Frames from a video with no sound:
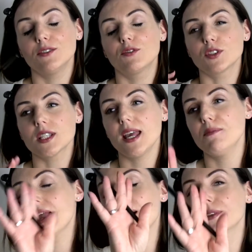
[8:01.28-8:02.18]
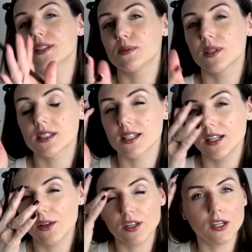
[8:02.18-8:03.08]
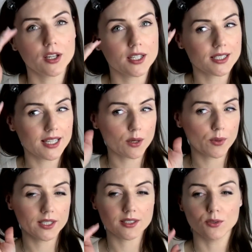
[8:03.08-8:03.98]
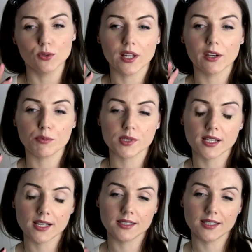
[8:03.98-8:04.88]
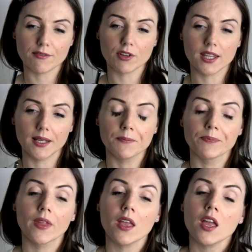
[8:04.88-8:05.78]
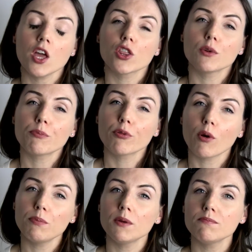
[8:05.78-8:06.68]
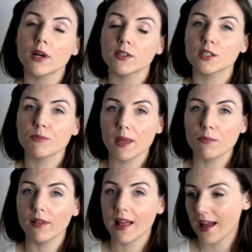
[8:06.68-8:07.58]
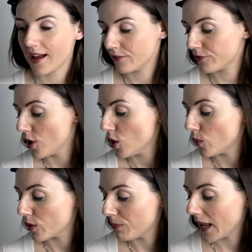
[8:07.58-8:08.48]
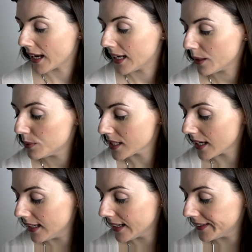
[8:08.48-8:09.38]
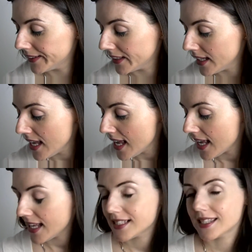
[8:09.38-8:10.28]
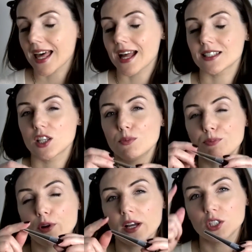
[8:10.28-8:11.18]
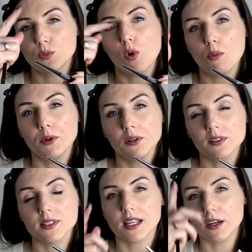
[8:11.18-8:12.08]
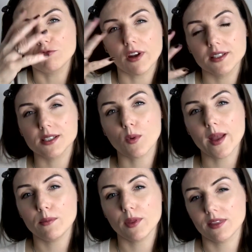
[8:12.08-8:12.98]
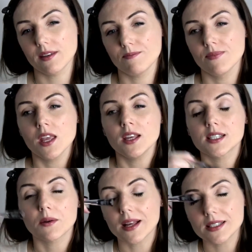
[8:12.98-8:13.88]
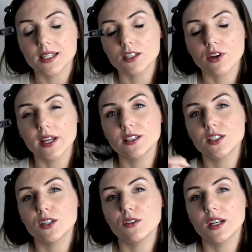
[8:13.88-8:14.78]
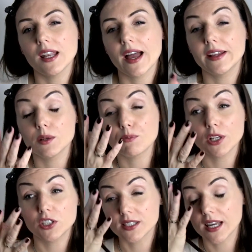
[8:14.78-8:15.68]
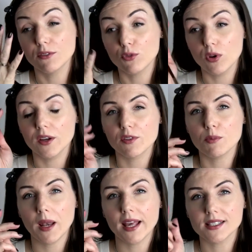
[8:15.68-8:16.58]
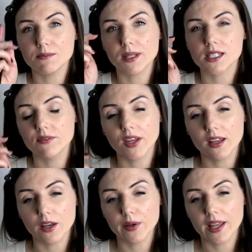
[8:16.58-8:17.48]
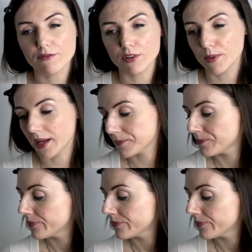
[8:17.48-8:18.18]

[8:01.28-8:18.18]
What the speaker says: you've got to hear me out on this one because I know the look is liquid and all kind of precise and everything. The problem most people have with black liquid eyeliner is that the brush wobbles and runs away with them. So as they're trying to do the line, the brush is kind of all over the place and bits of ink going everywhere.